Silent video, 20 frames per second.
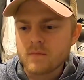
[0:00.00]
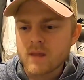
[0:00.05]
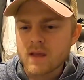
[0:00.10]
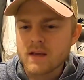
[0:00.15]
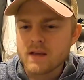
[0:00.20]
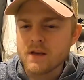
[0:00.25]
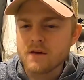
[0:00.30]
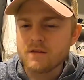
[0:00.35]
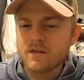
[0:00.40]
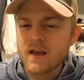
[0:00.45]

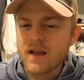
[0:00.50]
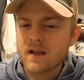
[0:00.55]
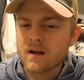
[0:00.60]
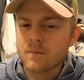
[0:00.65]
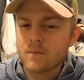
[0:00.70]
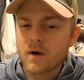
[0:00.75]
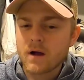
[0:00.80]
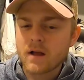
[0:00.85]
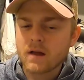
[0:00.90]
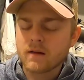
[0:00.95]
you take a
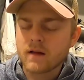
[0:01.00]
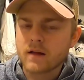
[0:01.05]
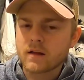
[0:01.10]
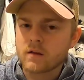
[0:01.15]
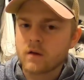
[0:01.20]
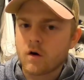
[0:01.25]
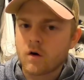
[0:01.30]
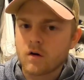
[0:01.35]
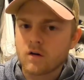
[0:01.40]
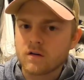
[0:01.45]
bike like
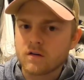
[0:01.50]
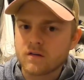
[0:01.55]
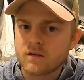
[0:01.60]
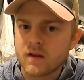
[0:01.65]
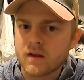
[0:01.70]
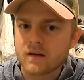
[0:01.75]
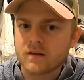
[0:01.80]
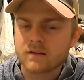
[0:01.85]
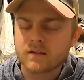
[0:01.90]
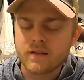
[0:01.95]
the
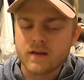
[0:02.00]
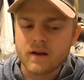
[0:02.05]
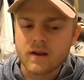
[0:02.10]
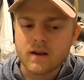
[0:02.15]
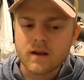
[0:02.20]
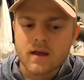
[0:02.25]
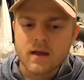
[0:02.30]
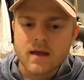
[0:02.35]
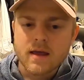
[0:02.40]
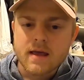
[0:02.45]
R6 that
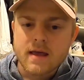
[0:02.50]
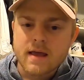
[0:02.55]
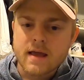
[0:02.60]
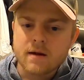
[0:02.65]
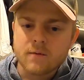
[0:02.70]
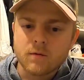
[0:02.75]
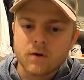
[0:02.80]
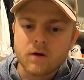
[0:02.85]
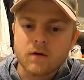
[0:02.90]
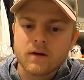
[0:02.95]
it
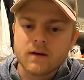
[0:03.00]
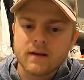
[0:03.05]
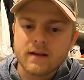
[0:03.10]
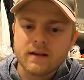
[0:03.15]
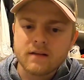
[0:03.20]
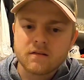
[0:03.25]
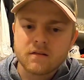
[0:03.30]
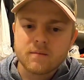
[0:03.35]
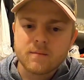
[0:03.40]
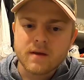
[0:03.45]
really
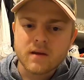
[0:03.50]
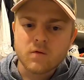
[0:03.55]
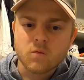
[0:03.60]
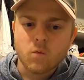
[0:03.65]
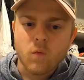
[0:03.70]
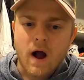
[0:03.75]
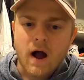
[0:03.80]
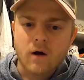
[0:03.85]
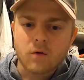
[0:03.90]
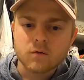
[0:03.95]
needs to be
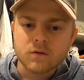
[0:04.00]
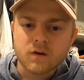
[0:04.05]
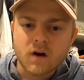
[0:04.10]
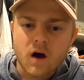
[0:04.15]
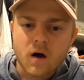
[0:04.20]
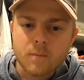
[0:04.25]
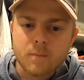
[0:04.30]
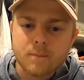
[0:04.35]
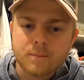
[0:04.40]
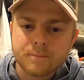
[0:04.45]
wound
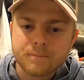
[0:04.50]
up,